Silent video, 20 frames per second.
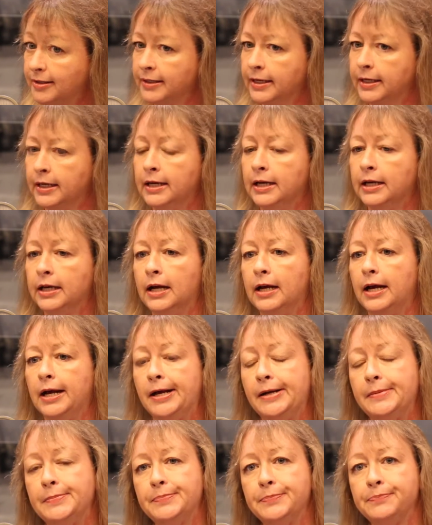yeah.
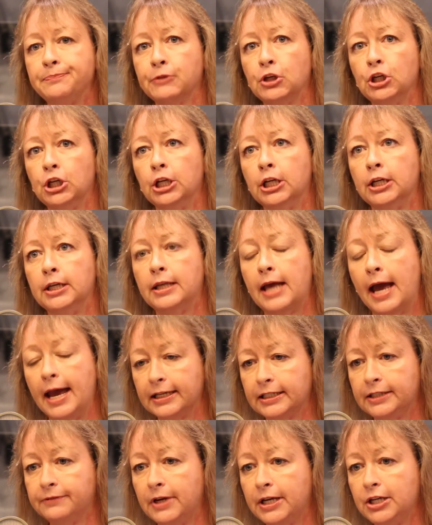Um,
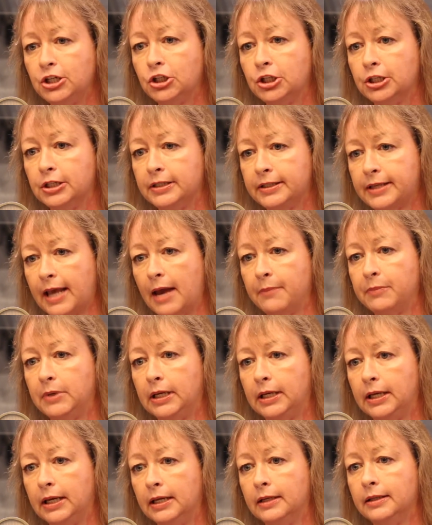activation is
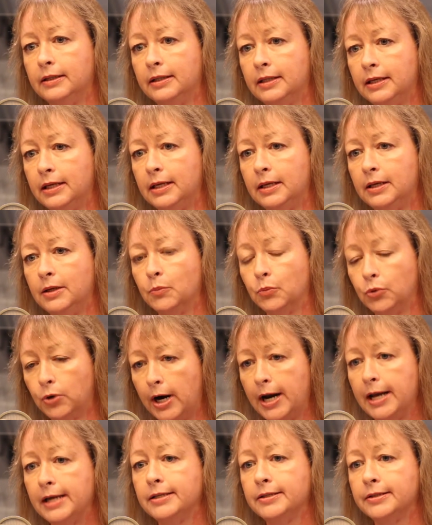happening in the
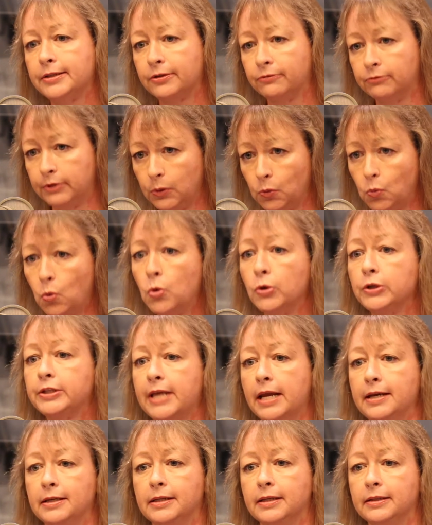brain's reward
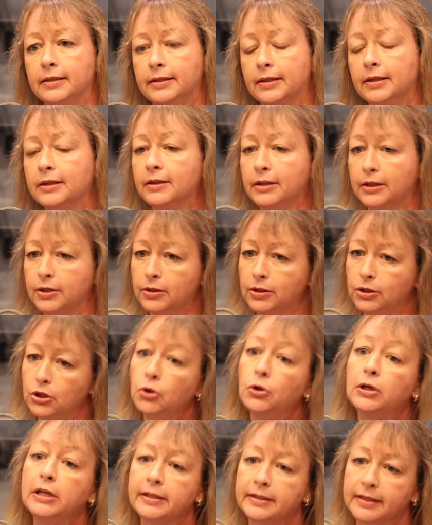centers, the
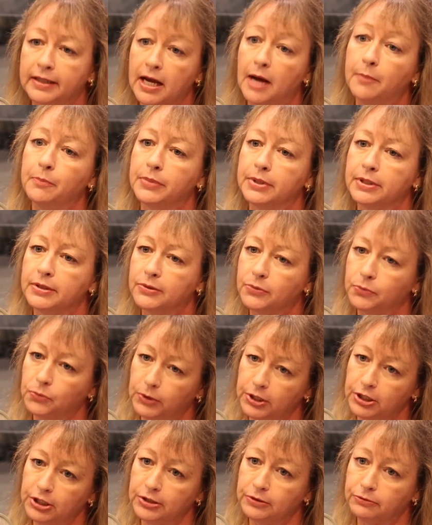nucleus accumbens,
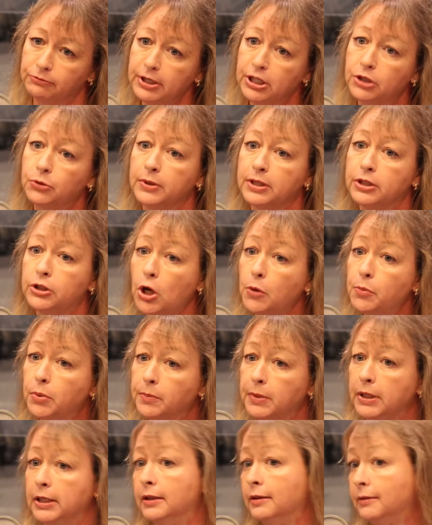which is rich with
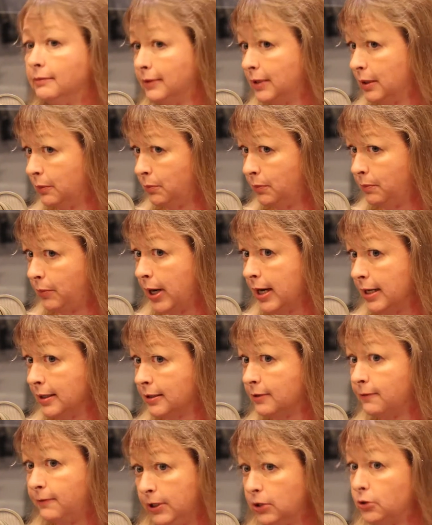dopamine, the brain's
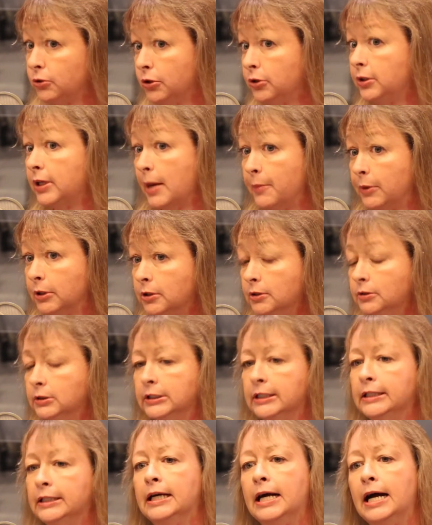feel good chemical.
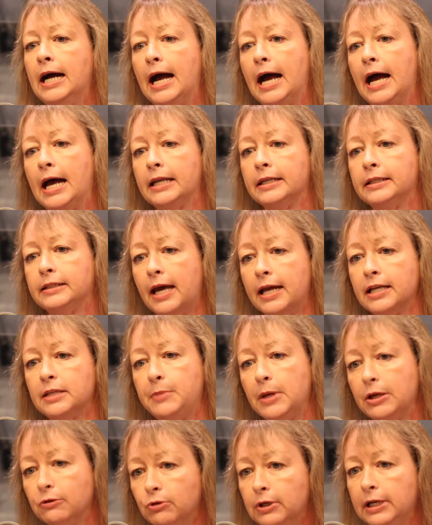And that's
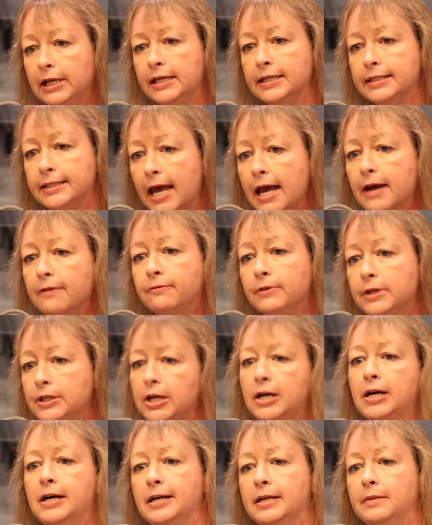being released every
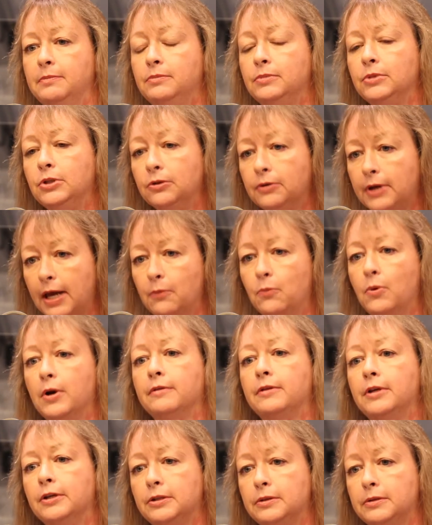time you get one of
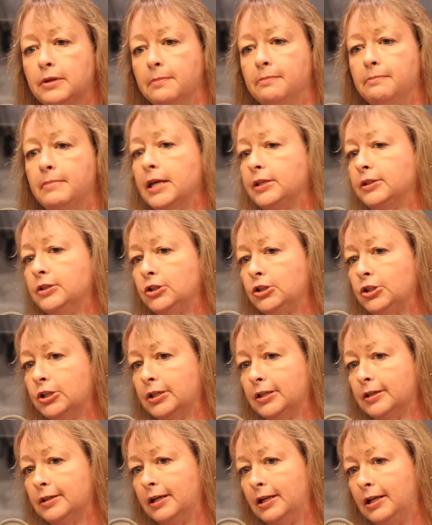those
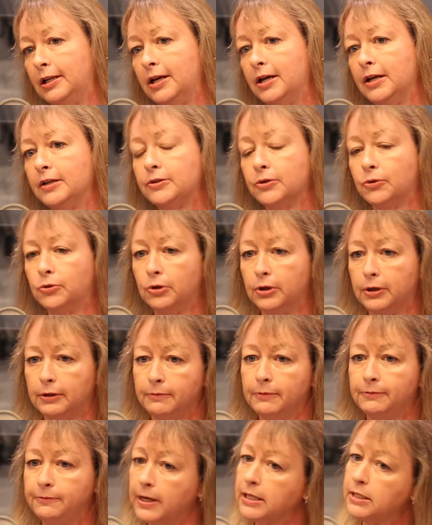messenger alerts or a
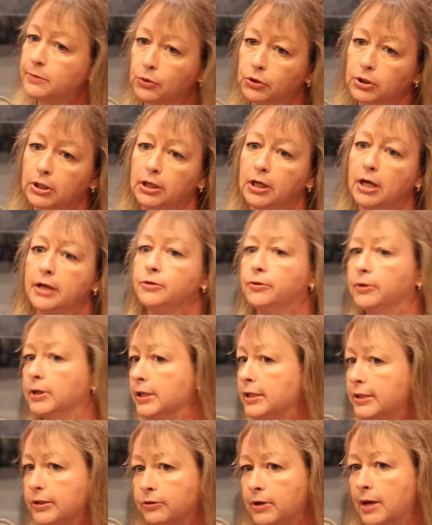Facebook alert or an
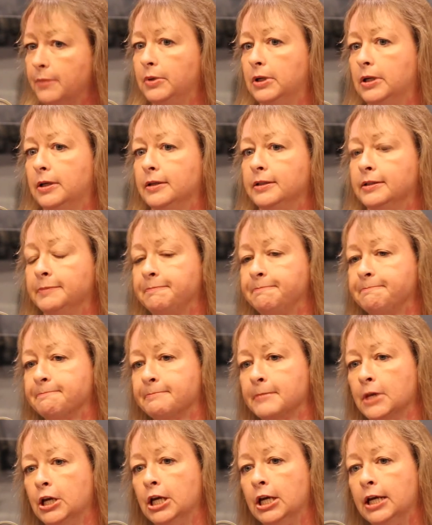Instagram alert.
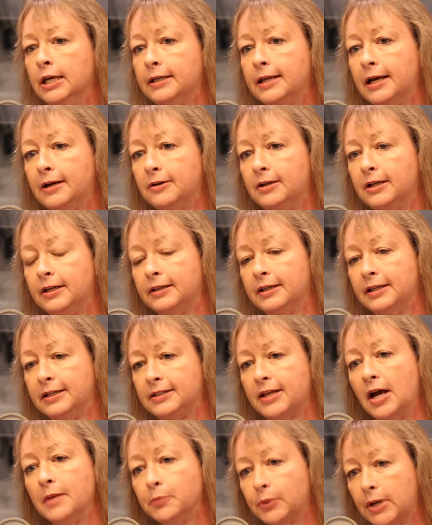Now, it's
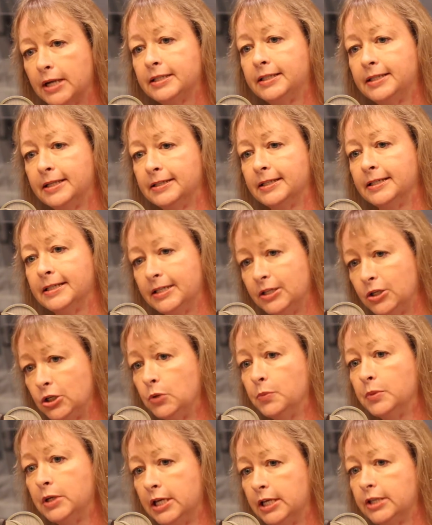unprecedented in
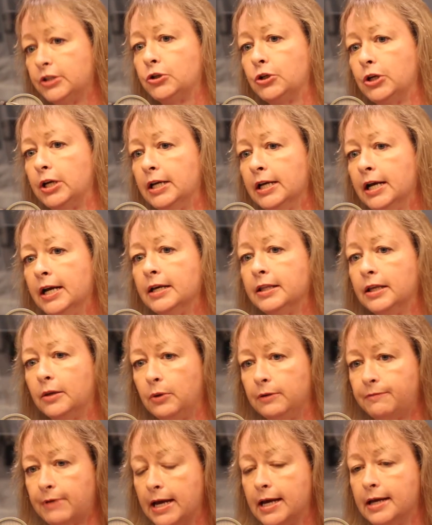human history that
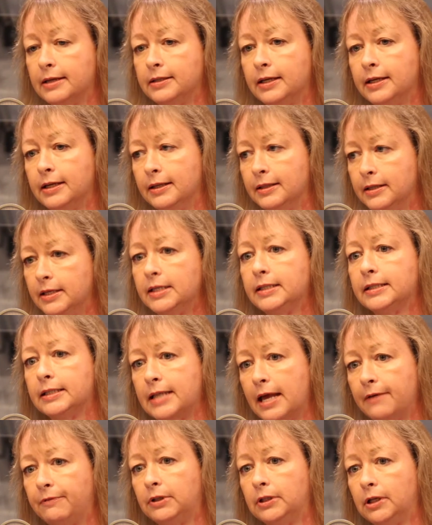we've had this
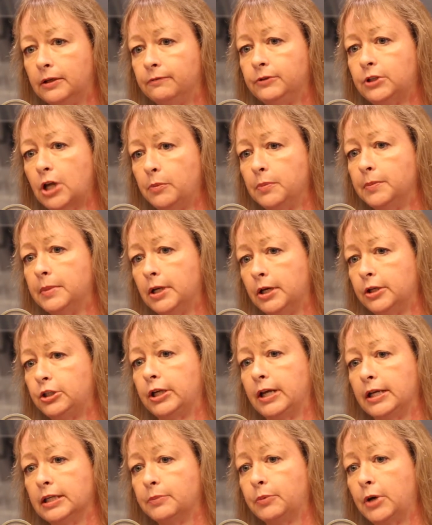level of dopaminergic
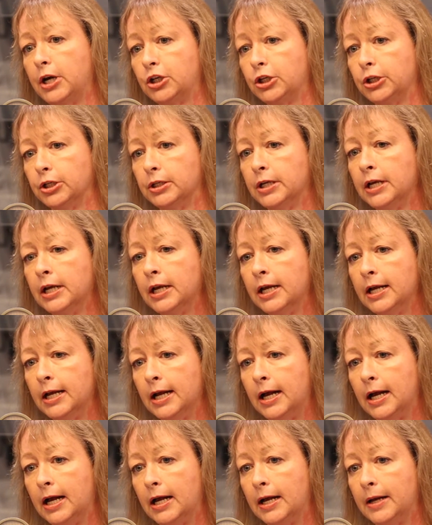expression,
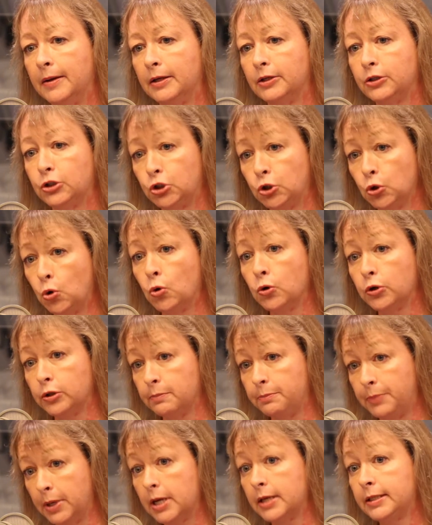uh, short
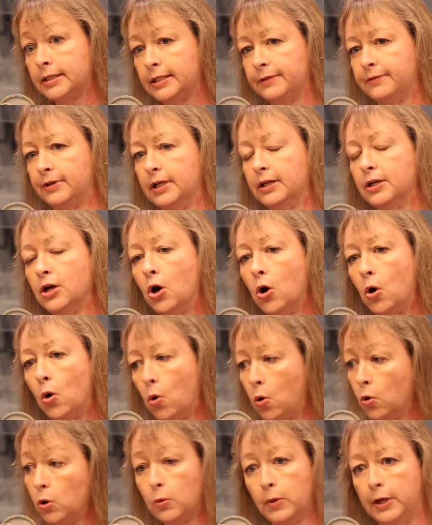bursts of it,
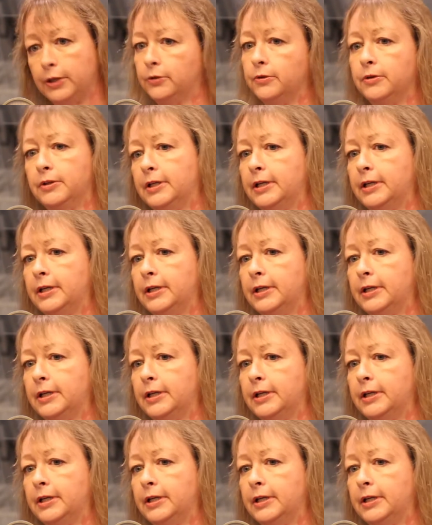all the way through the